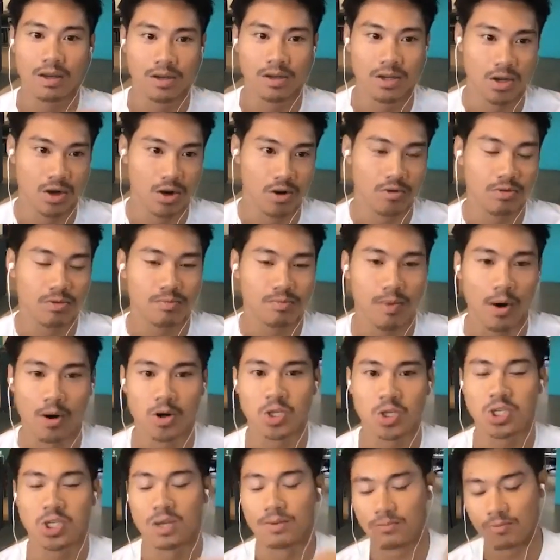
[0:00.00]
you know,
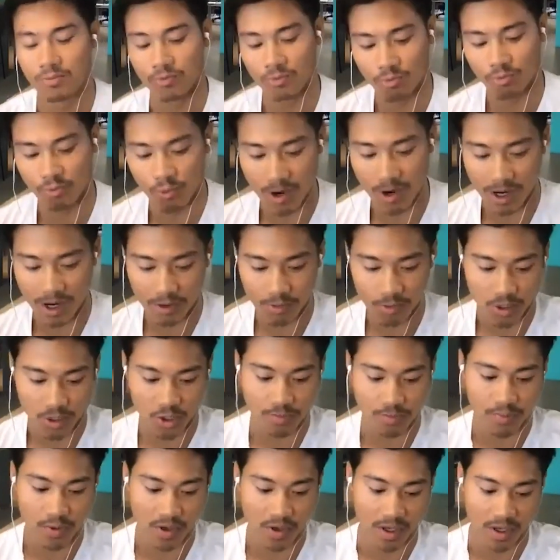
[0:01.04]
partnership, where would
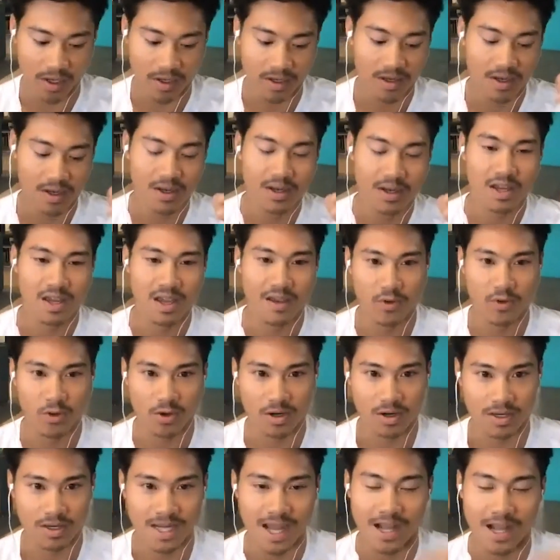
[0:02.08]
you put it if you
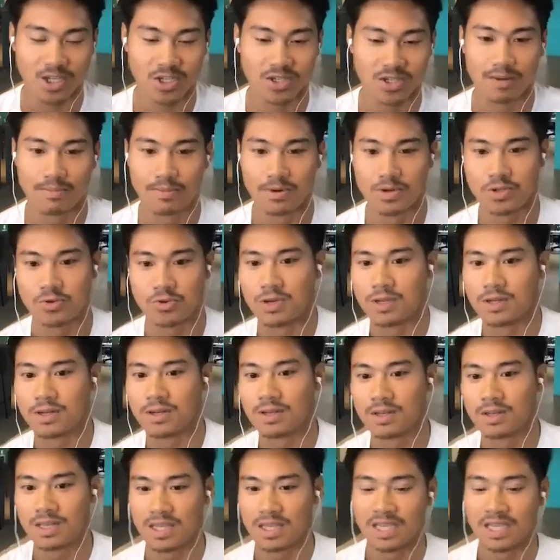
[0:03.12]
could attach a number to it,